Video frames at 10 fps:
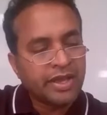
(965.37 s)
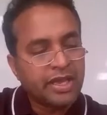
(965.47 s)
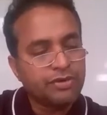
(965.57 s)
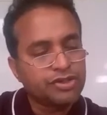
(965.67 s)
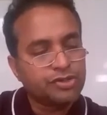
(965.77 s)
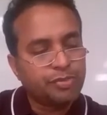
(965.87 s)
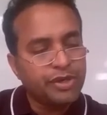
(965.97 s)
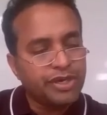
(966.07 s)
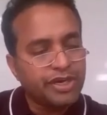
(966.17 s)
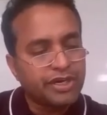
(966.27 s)
He was
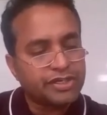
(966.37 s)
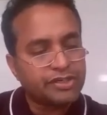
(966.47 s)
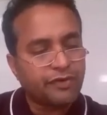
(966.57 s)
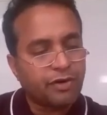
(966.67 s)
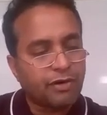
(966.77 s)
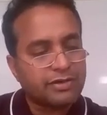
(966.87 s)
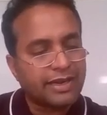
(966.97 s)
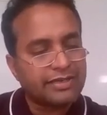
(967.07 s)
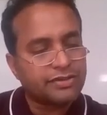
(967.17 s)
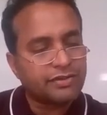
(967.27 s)
pierced for our
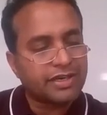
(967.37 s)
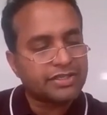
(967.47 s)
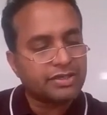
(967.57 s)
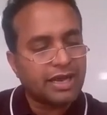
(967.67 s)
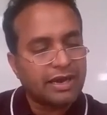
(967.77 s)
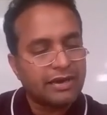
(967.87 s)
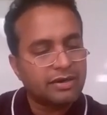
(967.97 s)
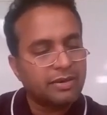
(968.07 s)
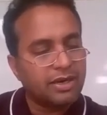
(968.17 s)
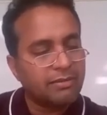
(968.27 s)
transgression,
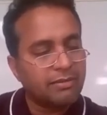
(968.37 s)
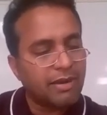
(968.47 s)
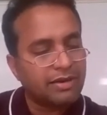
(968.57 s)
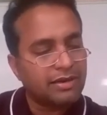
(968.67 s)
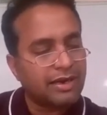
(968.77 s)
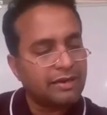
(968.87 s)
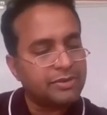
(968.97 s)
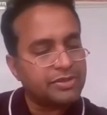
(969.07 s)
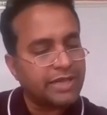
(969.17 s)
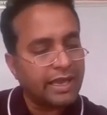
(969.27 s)
annatuvanti matalu
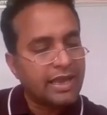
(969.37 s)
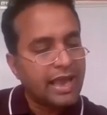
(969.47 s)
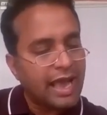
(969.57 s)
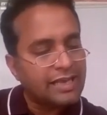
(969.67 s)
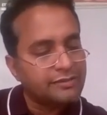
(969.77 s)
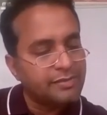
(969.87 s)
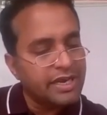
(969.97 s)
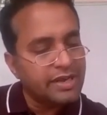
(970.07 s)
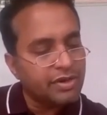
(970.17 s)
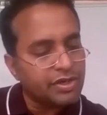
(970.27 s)
kanipistayi. As
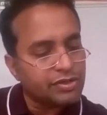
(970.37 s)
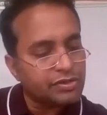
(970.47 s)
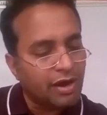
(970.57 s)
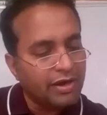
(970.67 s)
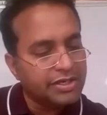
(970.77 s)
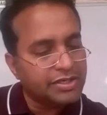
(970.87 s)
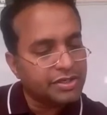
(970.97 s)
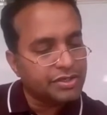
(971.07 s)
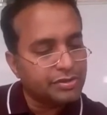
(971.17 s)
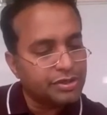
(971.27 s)
many were astonished
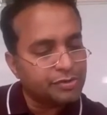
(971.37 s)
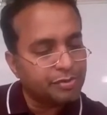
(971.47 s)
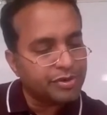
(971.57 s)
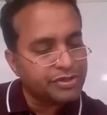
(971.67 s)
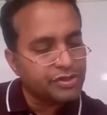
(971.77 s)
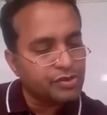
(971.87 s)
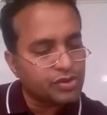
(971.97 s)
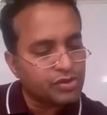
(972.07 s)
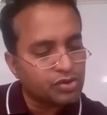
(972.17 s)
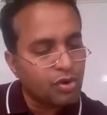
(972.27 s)
at you, his presence was
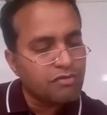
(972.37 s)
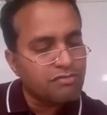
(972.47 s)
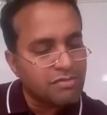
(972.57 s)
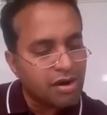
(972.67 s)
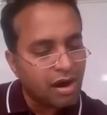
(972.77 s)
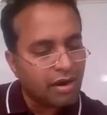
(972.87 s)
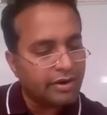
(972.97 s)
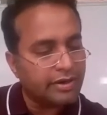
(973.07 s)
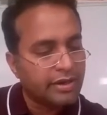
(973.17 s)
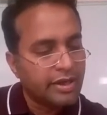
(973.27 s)
so
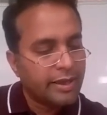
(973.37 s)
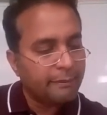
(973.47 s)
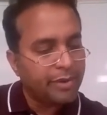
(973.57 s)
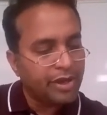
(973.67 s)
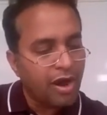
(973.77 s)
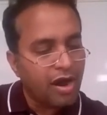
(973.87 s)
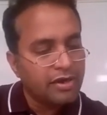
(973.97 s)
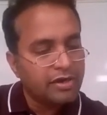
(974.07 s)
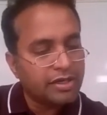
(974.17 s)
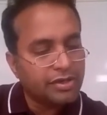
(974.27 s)
marred
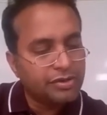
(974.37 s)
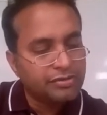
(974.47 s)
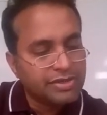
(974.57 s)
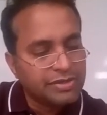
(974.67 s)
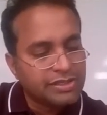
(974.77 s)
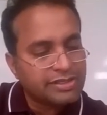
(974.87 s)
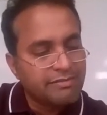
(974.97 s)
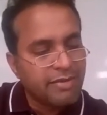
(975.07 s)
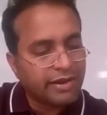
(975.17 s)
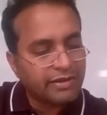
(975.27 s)
beyond human
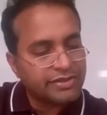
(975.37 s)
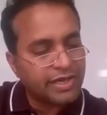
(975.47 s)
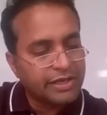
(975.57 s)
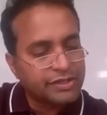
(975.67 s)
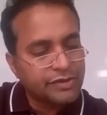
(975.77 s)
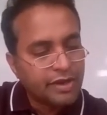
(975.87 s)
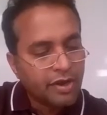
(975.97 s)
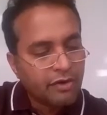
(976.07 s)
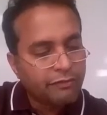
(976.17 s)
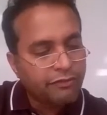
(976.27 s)
semblance and his
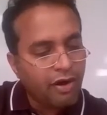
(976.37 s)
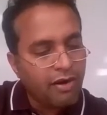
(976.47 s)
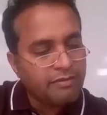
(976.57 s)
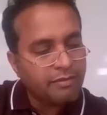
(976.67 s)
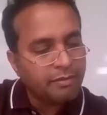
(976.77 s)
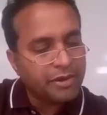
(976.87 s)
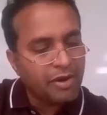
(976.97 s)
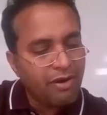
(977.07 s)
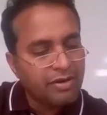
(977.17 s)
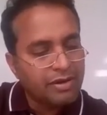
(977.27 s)
form
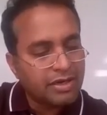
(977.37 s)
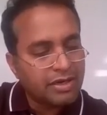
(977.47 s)
beyond